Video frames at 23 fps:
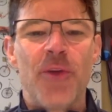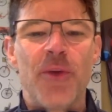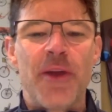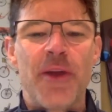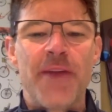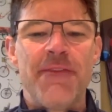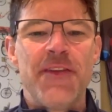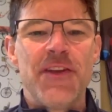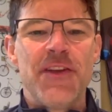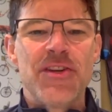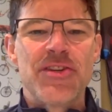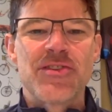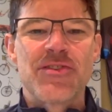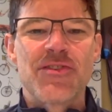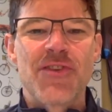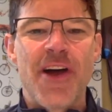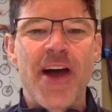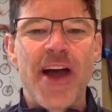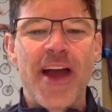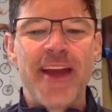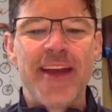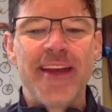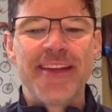when I finish the
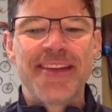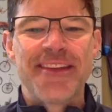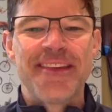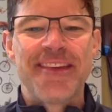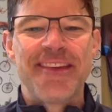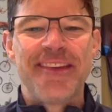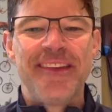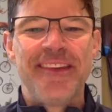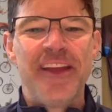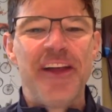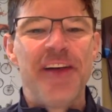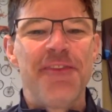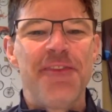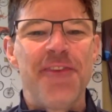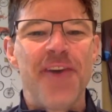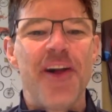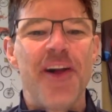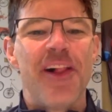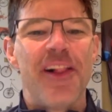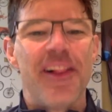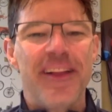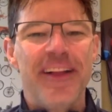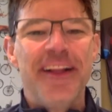ride, it's still
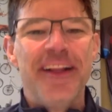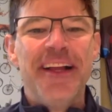full.